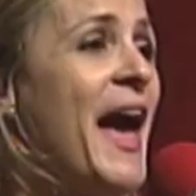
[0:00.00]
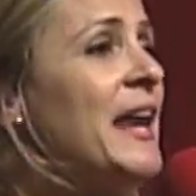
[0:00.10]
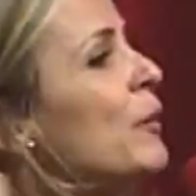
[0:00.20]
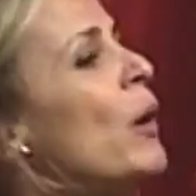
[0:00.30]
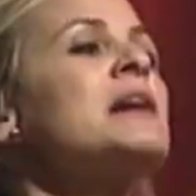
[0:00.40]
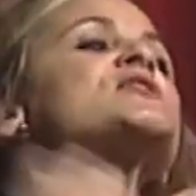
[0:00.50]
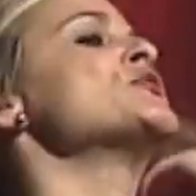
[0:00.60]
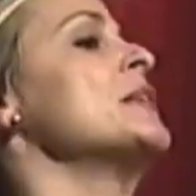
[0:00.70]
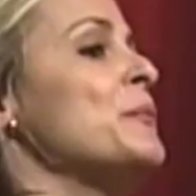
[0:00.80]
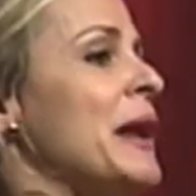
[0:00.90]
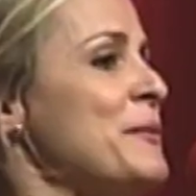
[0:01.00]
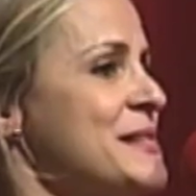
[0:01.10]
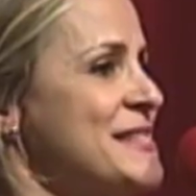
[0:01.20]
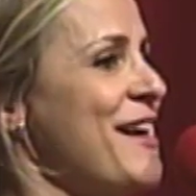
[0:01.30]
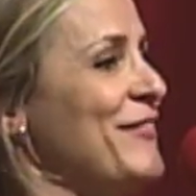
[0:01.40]
Anyway, so then when I was
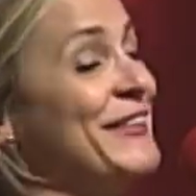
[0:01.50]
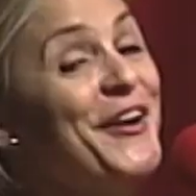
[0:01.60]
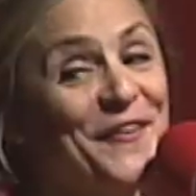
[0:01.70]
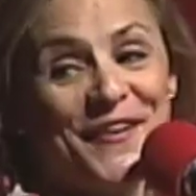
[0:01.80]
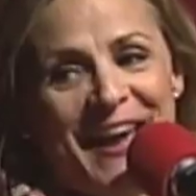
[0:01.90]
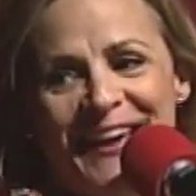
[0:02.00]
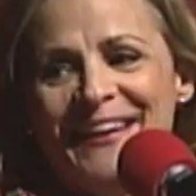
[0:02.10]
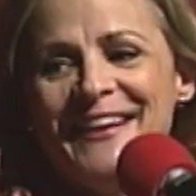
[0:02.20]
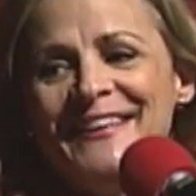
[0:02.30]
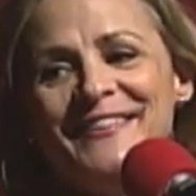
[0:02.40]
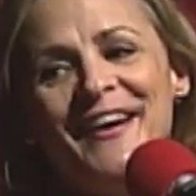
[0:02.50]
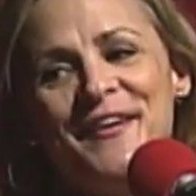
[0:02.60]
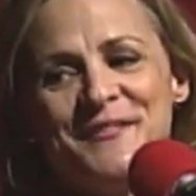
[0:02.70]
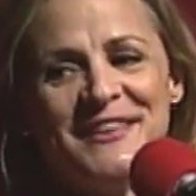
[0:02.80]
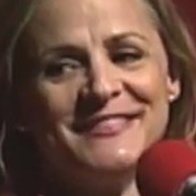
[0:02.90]
7, no, okay.
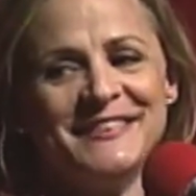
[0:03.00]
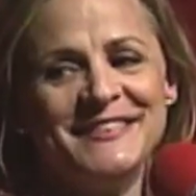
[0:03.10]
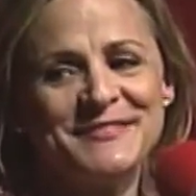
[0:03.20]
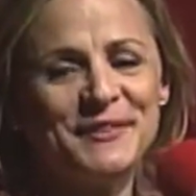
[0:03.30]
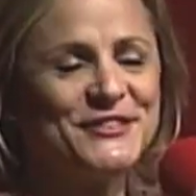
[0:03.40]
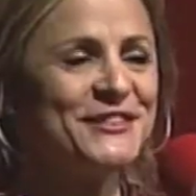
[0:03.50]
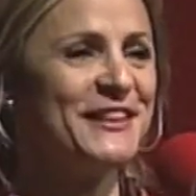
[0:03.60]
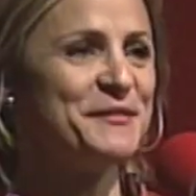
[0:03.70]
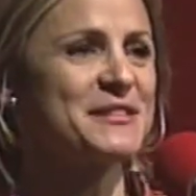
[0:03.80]
Jean, what she did was